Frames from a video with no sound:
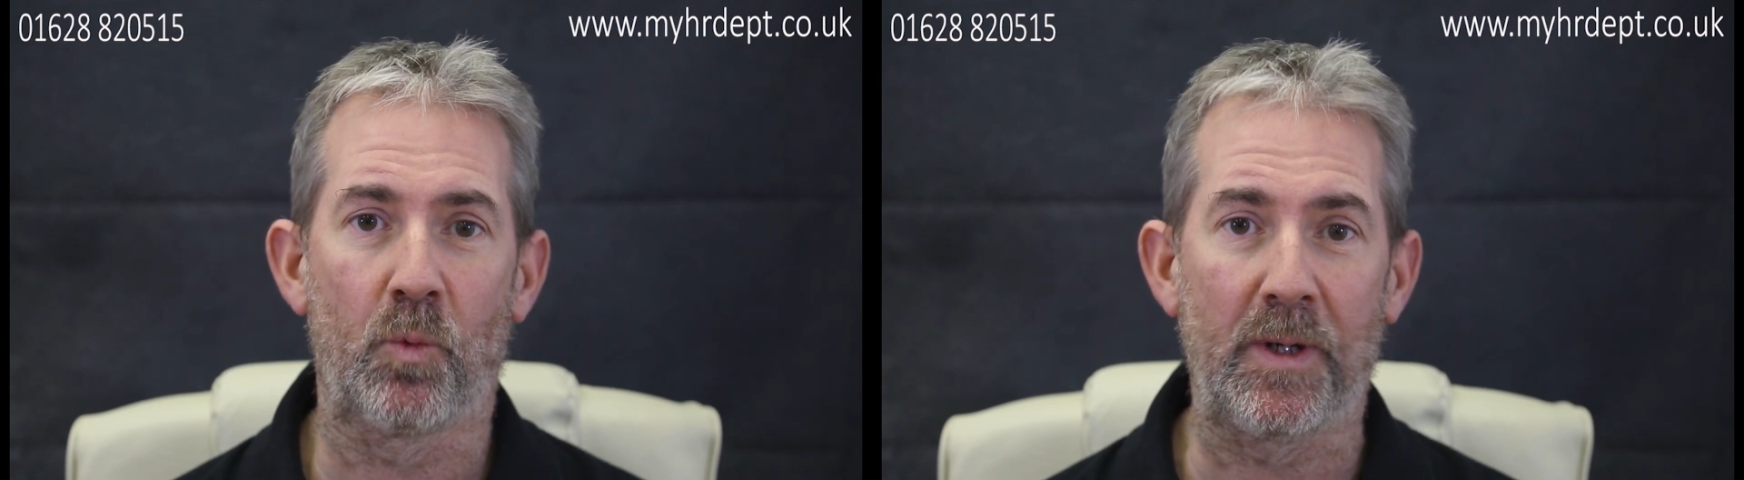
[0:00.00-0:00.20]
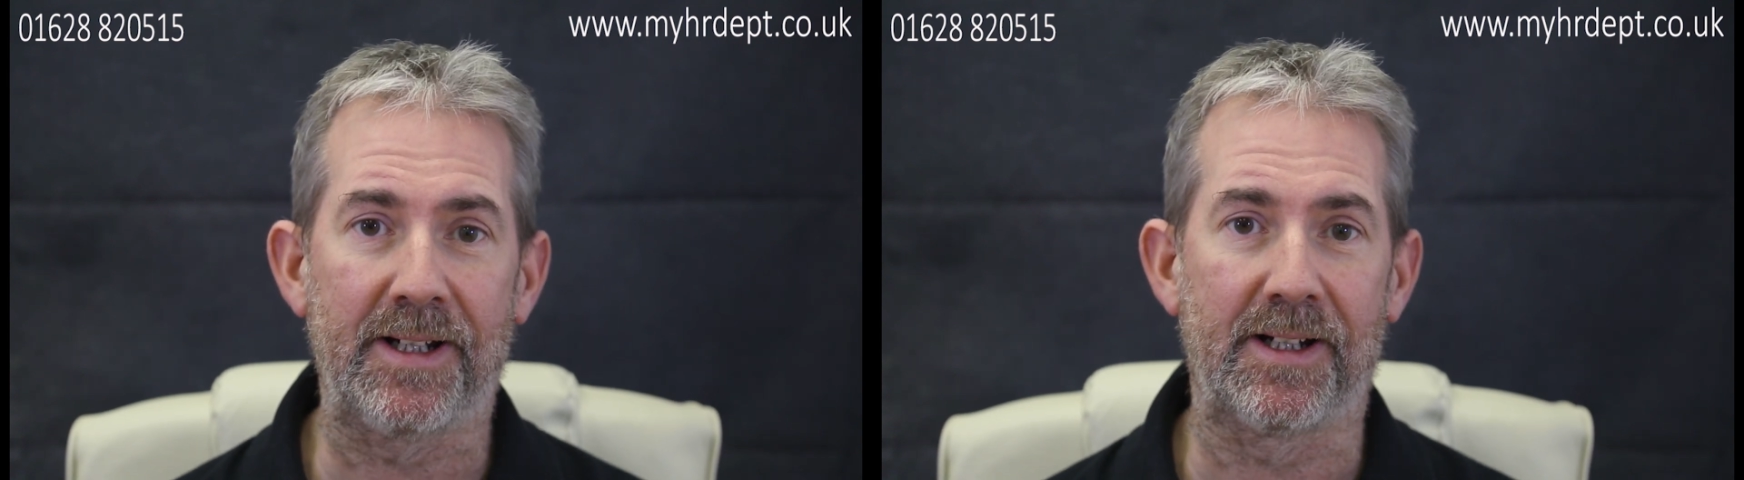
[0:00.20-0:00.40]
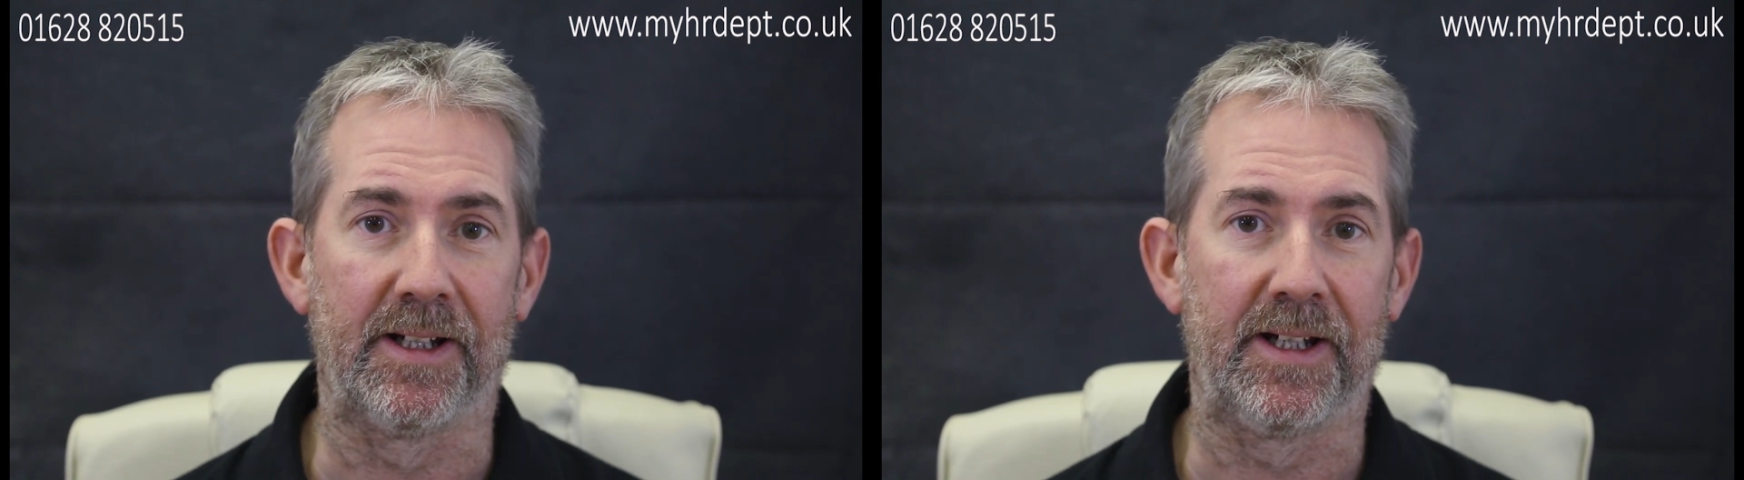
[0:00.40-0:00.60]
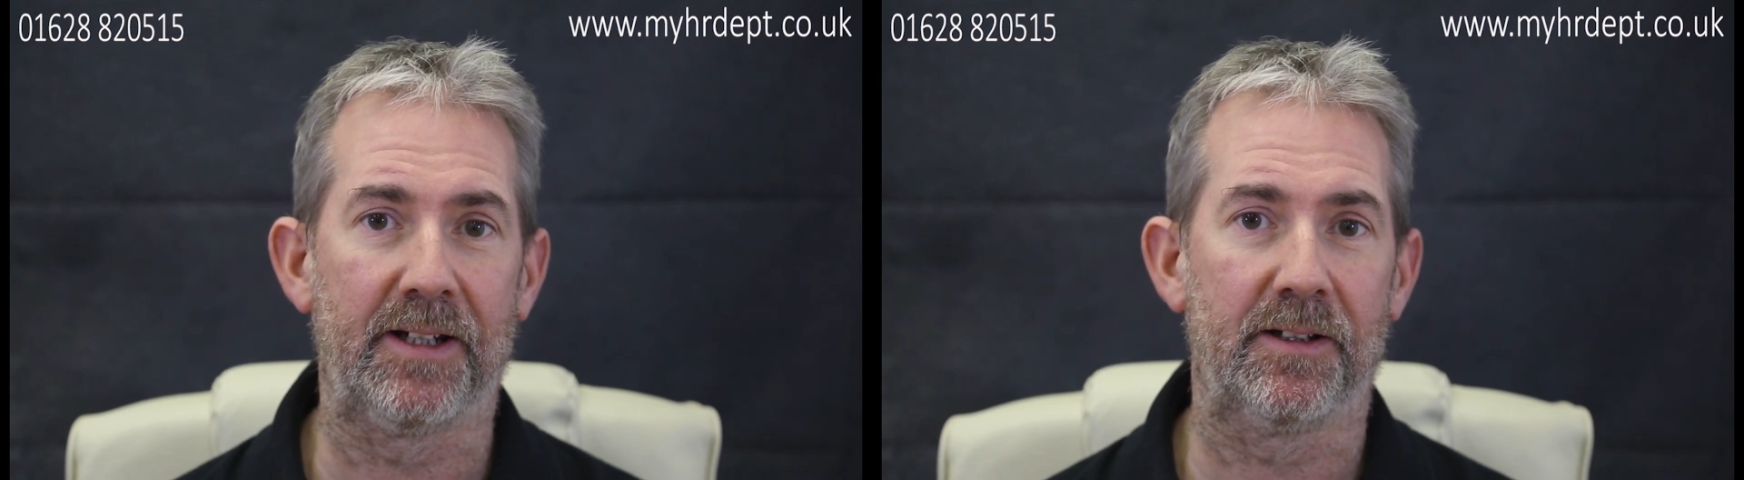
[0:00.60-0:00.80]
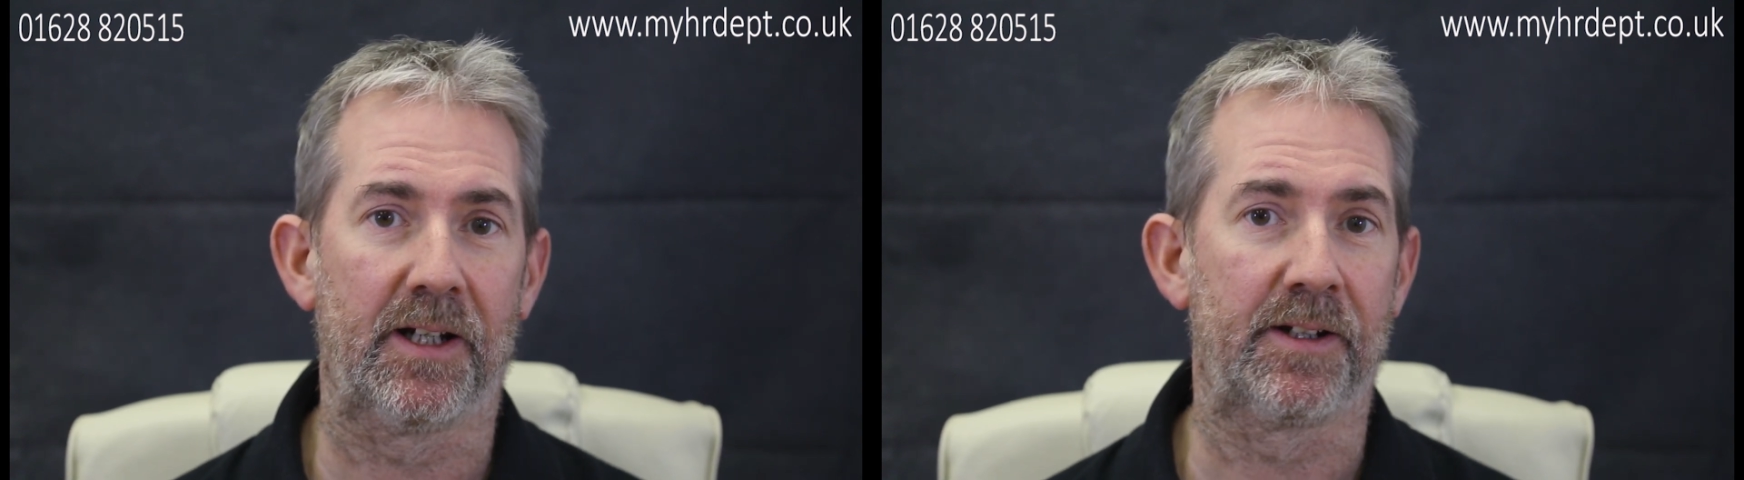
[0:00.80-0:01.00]

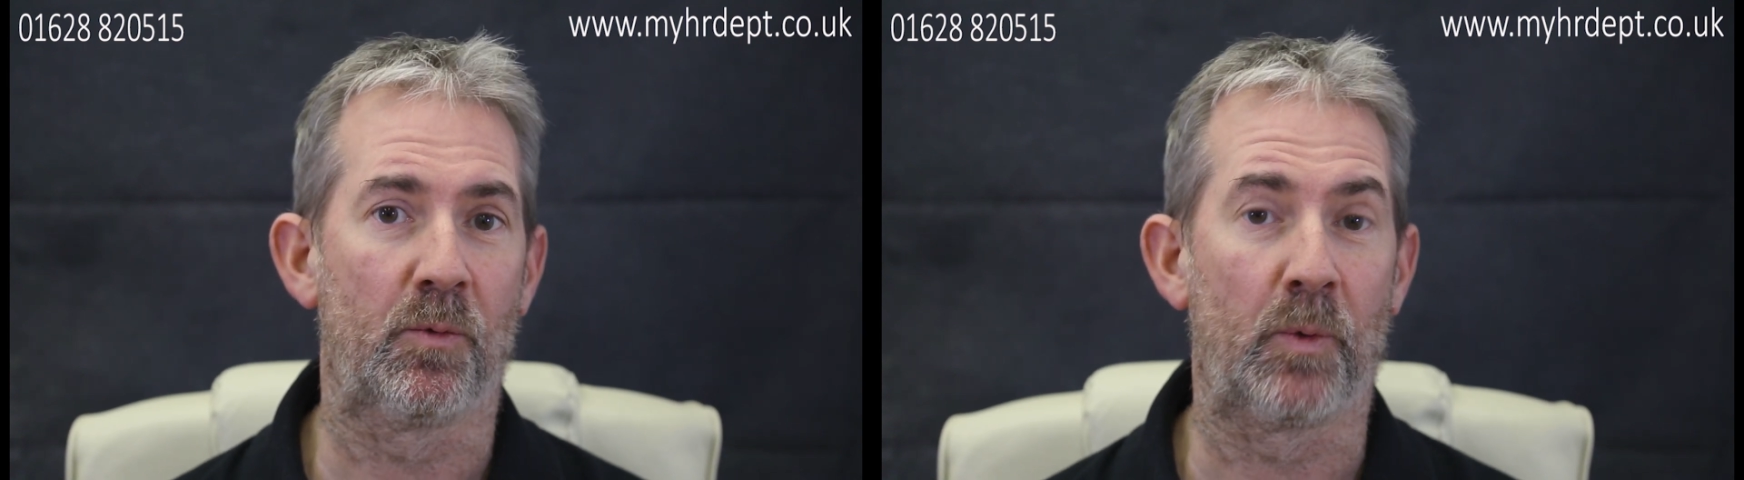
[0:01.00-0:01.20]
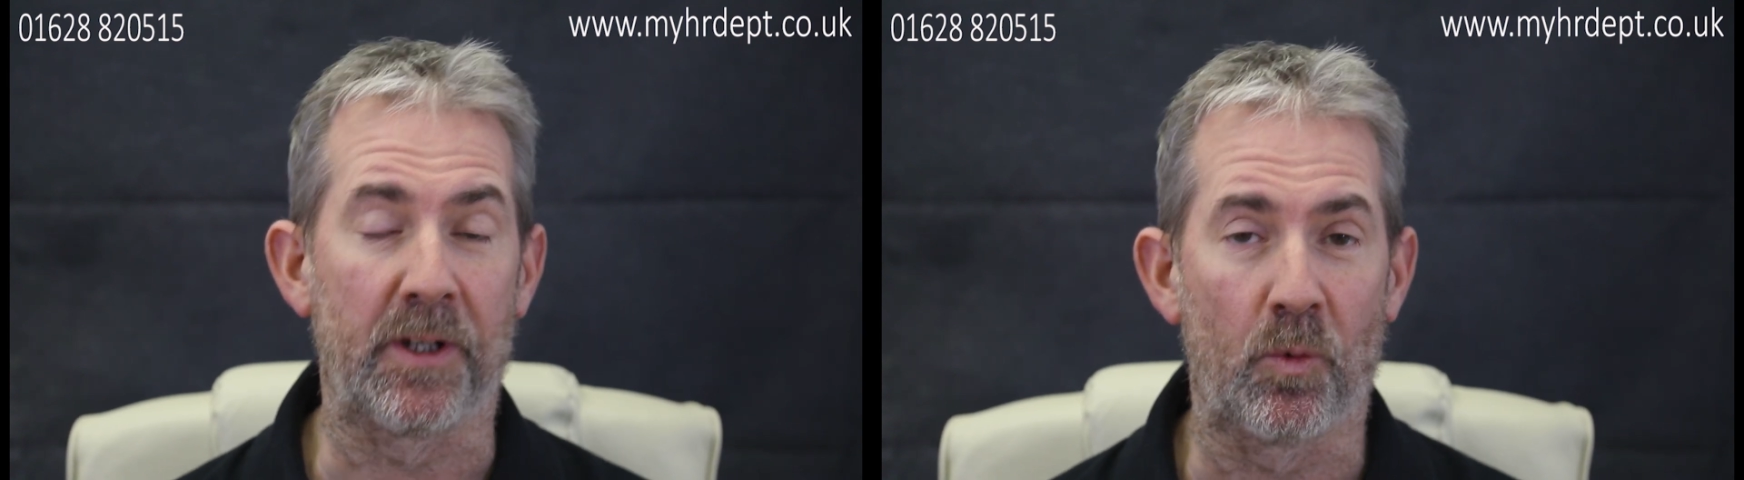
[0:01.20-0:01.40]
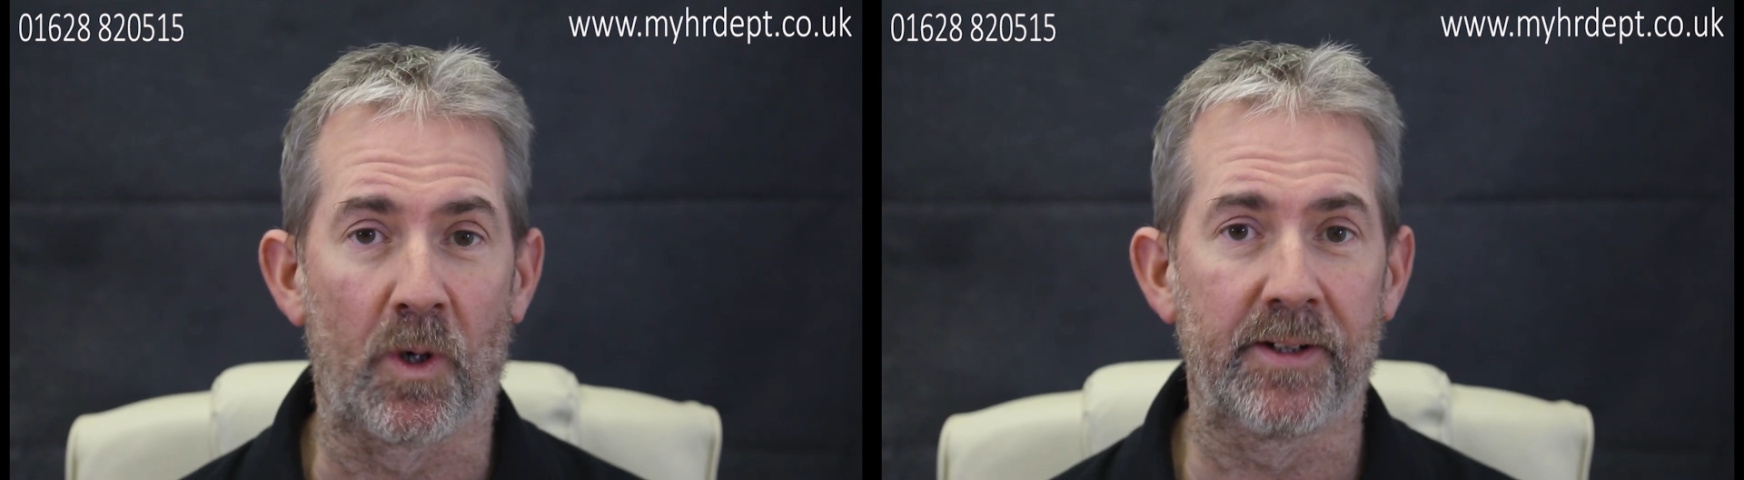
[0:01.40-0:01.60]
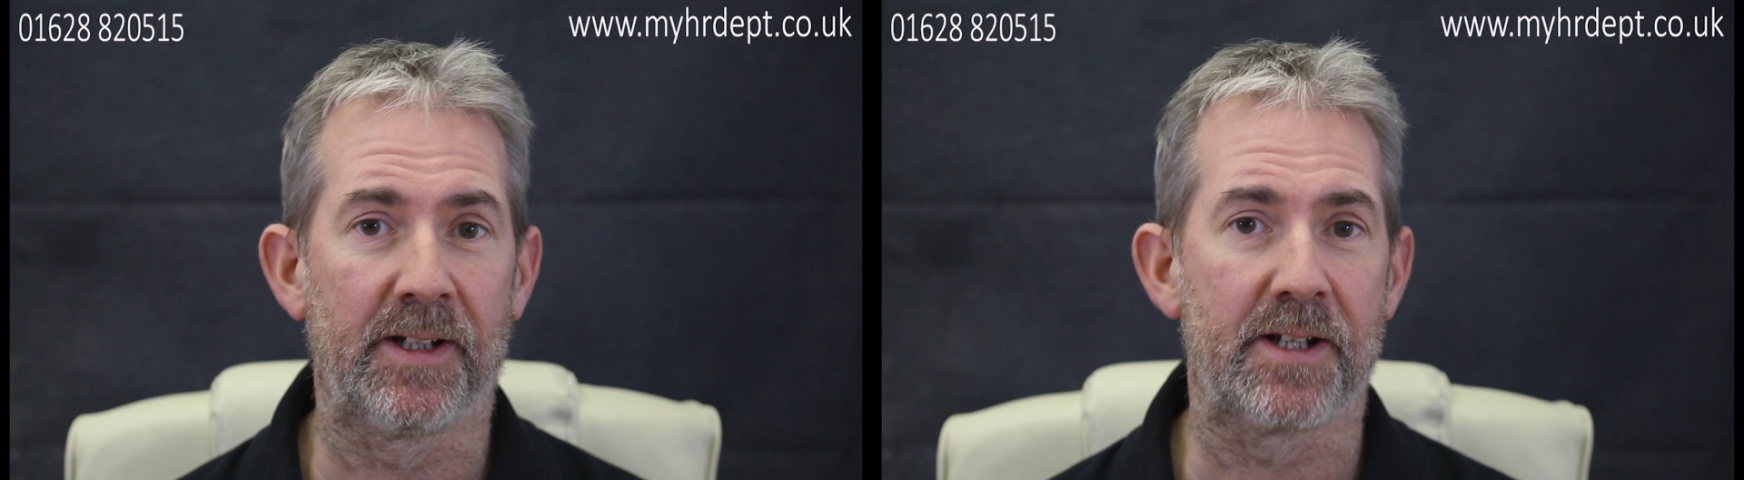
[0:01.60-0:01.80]
weekly and in week 1,